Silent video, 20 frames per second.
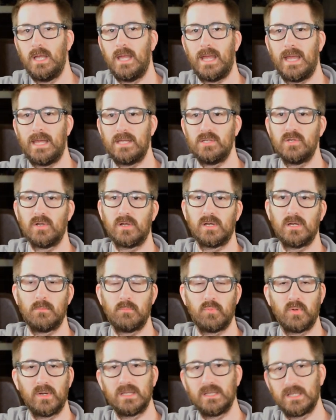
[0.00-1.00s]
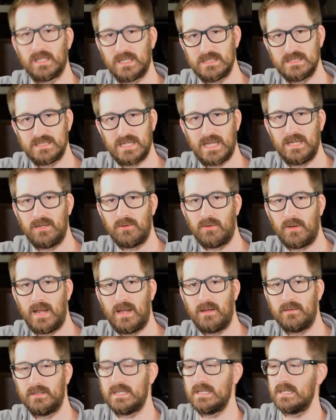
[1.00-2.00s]
and you're going to bring the container
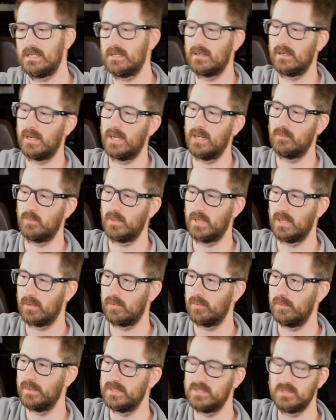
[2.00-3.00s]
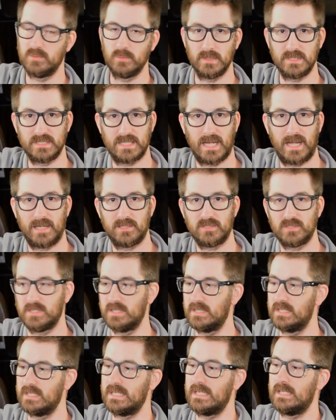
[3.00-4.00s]
out here, and we are going to attach
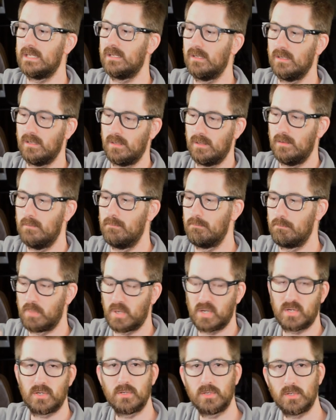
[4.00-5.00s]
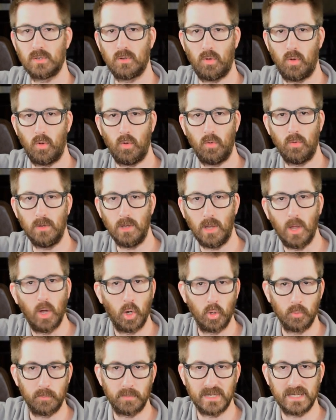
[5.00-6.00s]
the bird hole
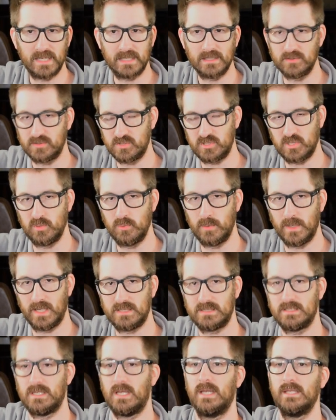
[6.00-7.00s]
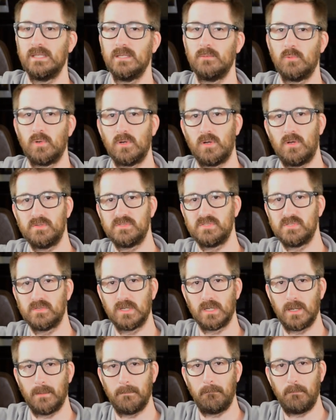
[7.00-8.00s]
opening to it, and then we're also
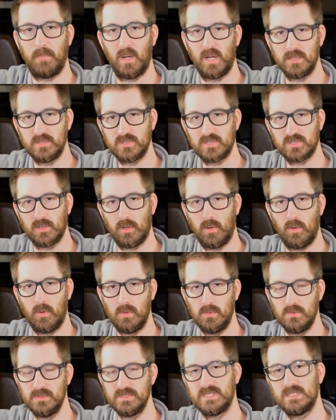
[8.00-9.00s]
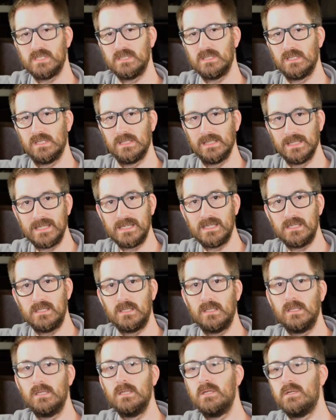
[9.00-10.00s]
going to punch the holes in the
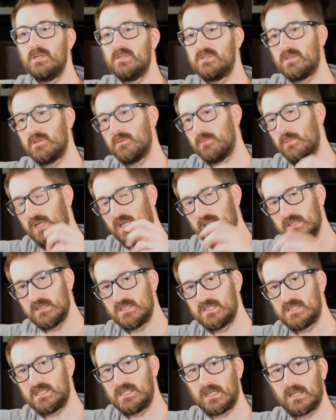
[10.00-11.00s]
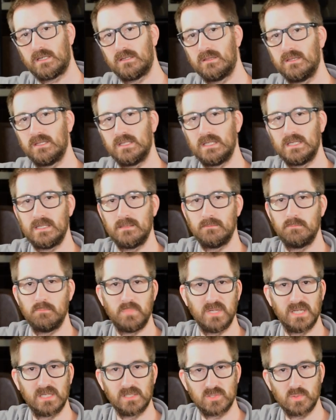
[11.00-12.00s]
lid so that we can stick the
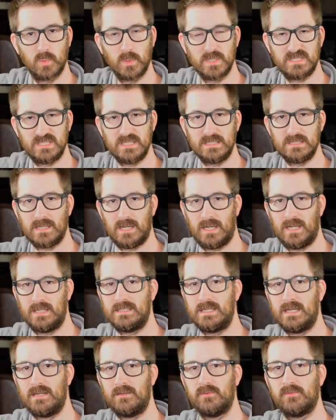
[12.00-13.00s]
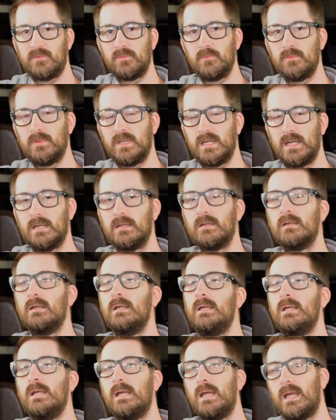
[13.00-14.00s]
big twisty tie down through there,
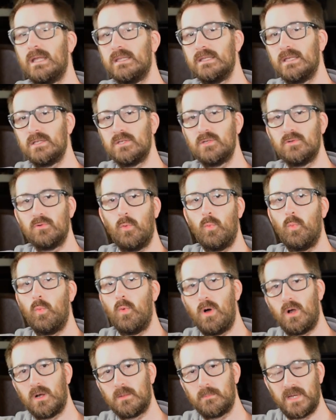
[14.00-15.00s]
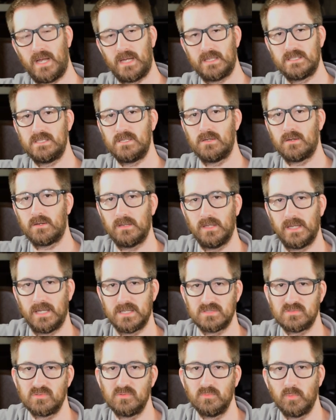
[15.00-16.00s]
and then you'll walk back to your
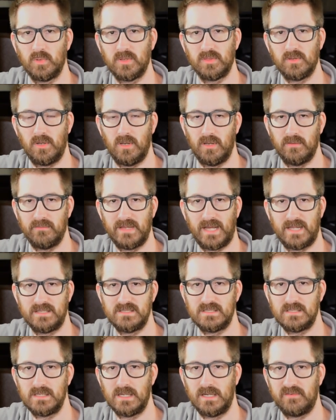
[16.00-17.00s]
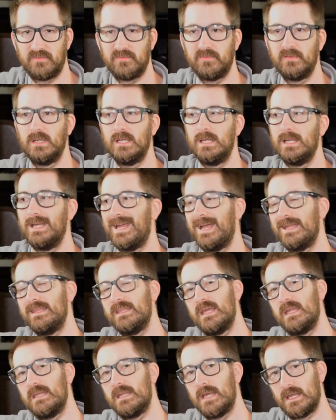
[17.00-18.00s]
classroom with all of that stuff. And
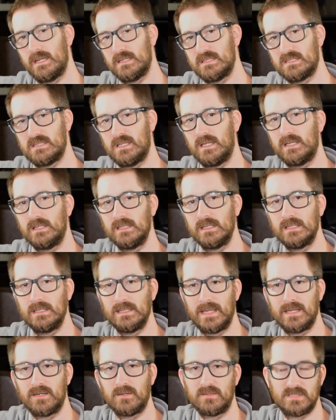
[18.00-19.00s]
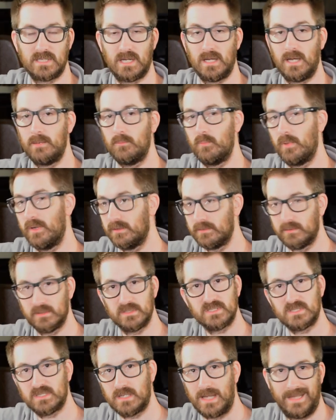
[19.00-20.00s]
then at a slightly later time, whether
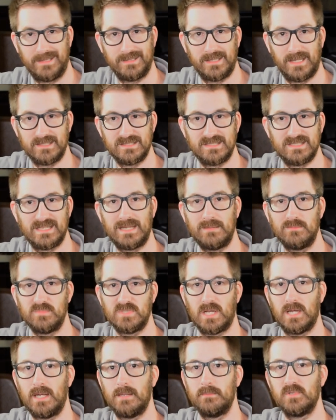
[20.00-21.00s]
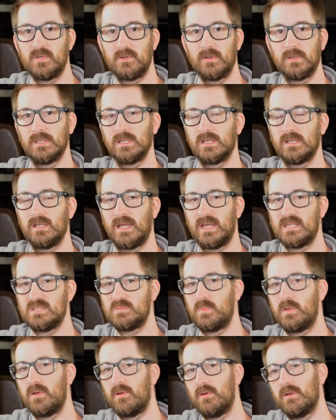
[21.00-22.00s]
it's at that same time during the class
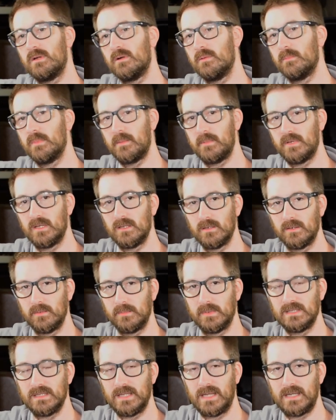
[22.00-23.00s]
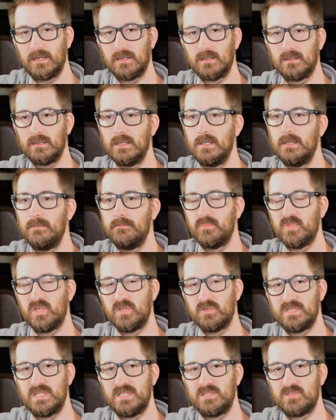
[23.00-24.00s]
period or maybe a little bit later, your
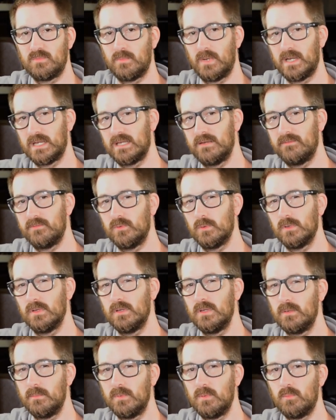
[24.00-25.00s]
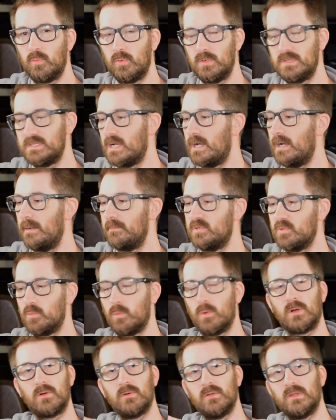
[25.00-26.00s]
teacher might give you a little bit more time to
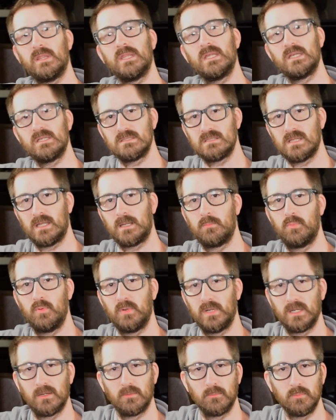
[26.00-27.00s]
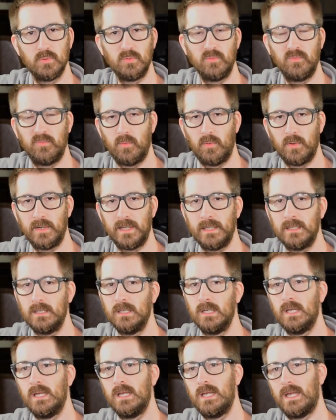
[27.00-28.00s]
work on things like putting a roof on it
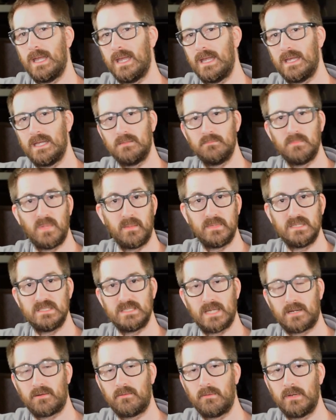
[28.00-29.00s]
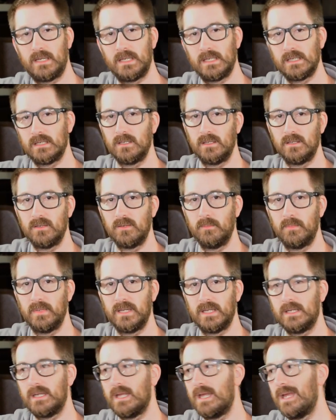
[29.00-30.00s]
and maybe decorating it a little
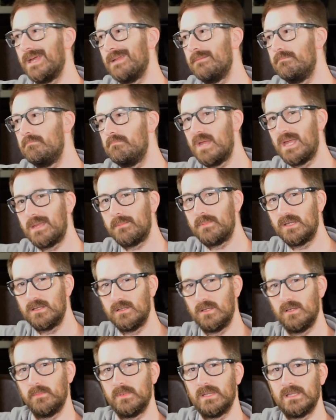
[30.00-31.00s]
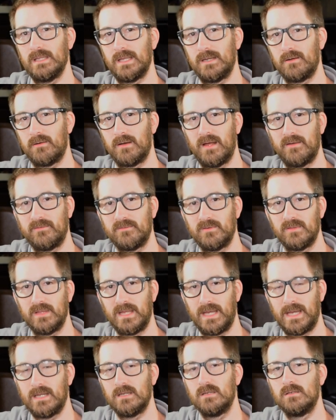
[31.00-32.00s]
bit. And maybe a little bit later after
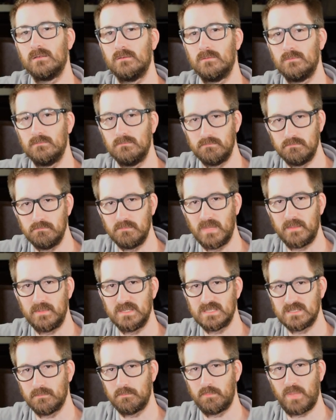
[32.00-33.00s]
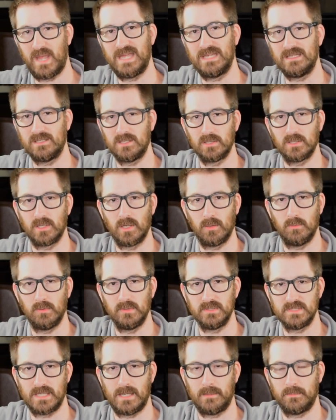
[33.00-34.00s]
that, maybe some paint could go
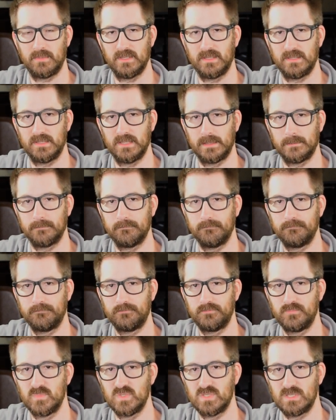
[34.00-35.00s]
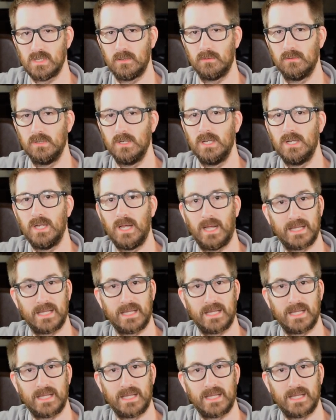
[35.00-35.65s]
on top of the thing. So I